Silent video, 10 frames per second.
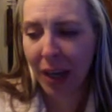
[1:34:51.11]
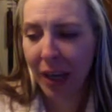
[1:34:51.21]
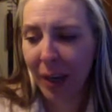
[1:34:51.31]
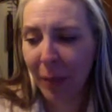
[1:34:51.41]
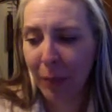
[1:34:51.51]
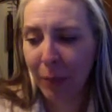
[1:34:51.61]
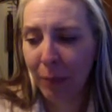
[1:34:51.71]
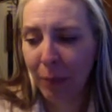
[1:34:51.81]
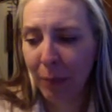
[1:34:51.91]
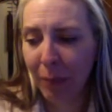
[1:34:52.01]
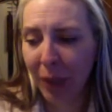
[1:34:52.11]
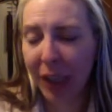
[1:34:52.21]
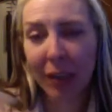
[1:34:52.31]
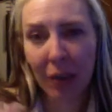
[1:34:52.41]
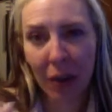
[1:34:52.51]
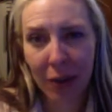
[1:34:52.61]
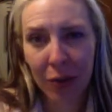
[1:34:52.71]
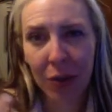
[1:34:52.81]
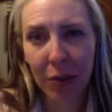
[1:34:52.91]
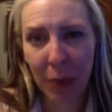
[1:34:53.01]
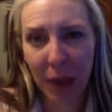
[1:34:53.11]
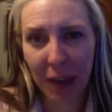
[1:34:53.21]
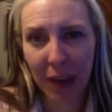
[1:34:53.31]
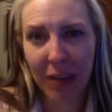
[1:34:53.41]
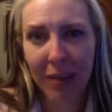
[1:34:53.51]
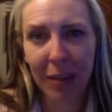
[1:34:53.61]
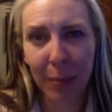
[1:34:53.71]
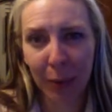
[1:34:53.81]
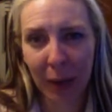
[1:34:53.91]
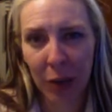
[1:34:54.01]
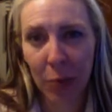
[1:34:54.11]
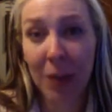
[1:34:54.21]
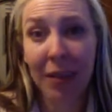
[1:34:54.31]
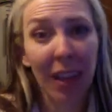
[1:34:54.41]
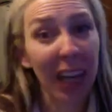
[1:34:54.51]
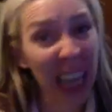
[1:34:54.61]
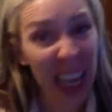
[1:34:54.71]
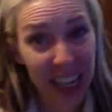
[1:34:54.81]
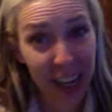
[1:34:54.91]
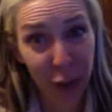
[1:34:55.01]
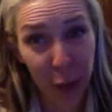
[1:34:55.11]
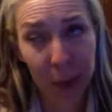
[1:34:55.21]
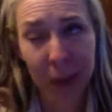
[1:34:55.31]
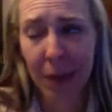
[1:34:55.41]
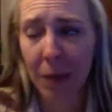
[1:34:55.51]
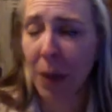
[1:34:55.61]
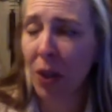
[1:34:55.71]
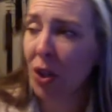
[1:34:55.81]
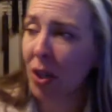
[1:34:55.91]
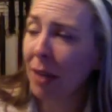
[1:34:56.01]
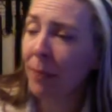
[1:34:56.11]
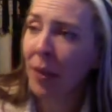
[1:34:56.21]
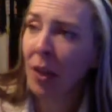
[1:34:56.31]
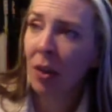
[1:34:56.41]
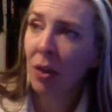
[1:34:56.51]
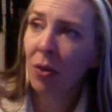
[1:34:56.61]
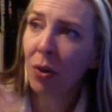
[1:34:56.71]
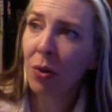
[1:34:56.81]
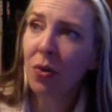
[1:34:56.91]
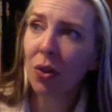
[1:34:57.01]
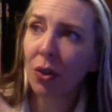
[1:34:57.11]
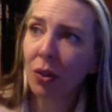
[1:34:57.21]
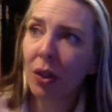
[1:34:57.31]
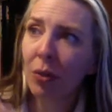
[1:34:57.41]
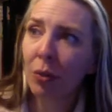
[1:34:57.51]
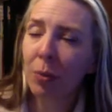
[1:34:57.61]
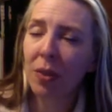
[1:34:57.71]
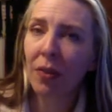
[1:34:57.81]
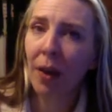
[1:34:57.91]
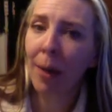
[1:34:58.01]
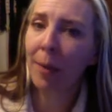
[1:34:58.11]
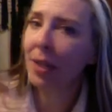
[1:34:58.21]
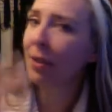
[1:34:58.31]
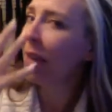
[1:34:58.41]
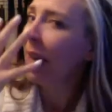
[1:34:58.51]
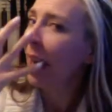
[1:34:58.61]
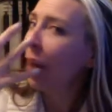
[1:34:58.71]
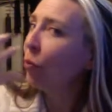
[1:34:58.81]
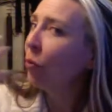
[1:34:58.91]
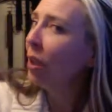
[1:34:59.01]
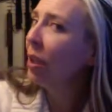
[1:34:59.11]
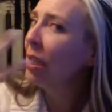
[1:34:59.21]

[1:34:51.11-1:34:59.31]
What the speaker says: But like the Australopithecus and the Paranthropus and the Kenyanthropus especially, those early groups of hominins had really